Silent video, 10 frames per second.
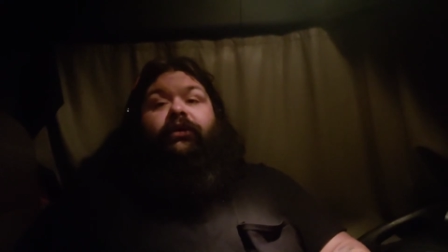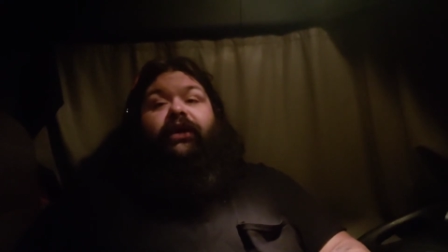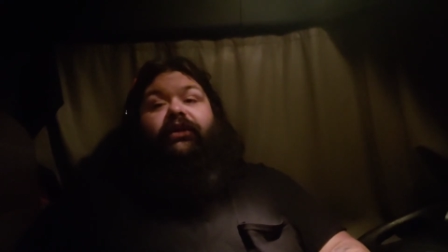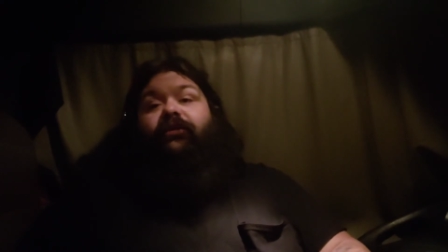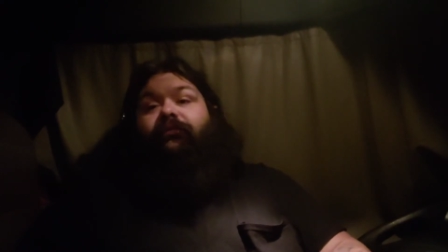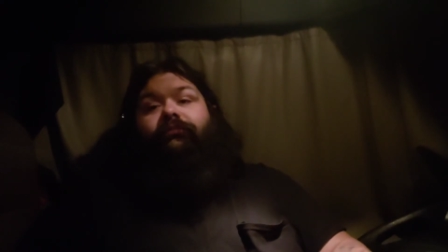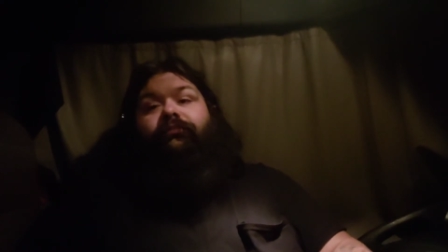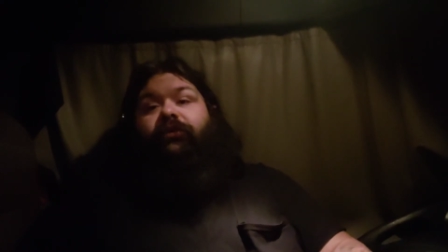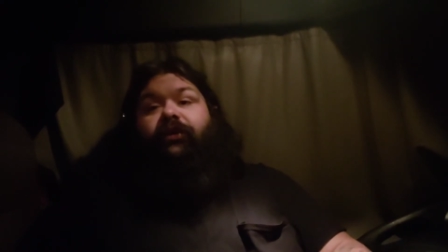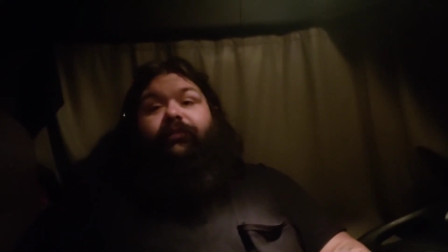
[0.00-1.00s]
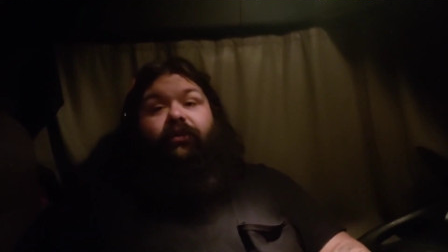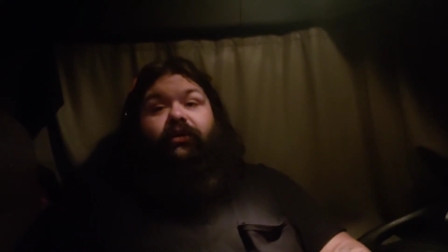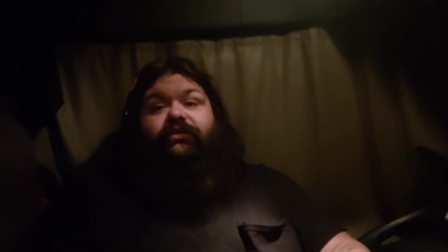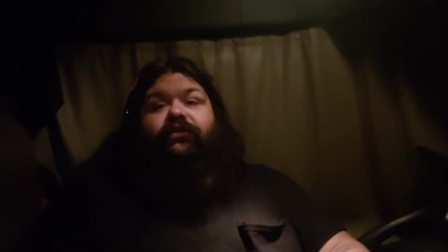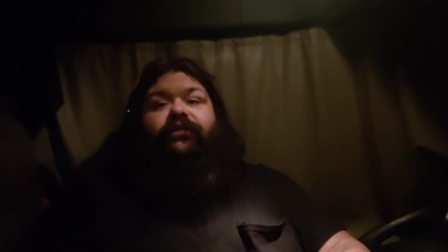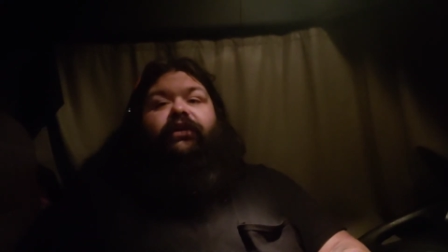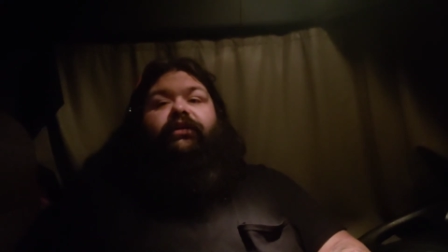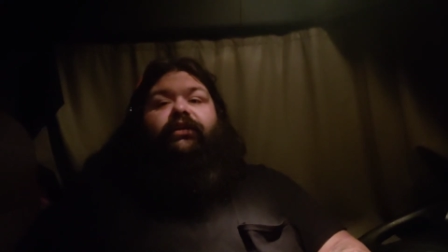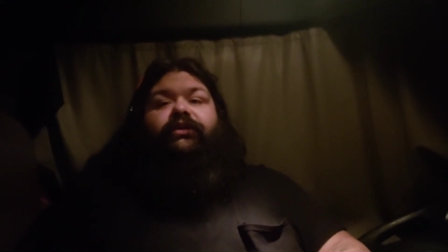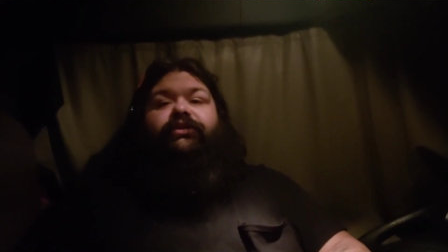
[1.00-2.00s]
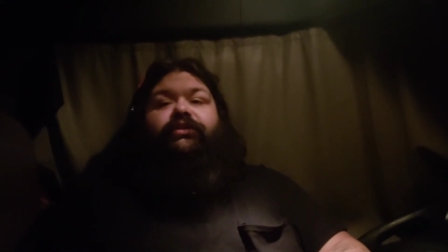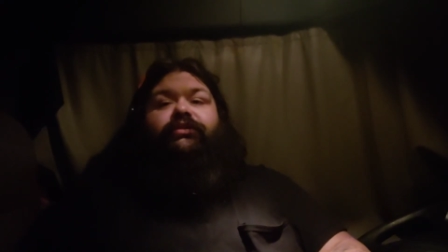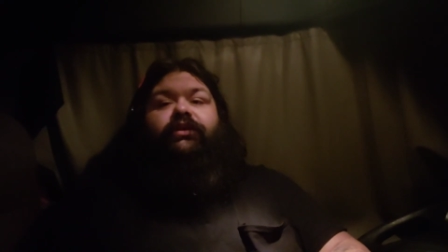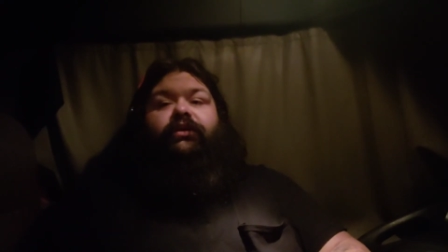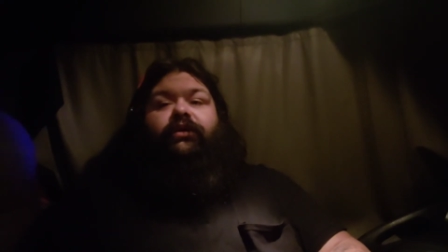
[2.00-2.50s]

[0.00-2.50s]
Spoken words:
Okay, don't get me wrong, it's still very delicious.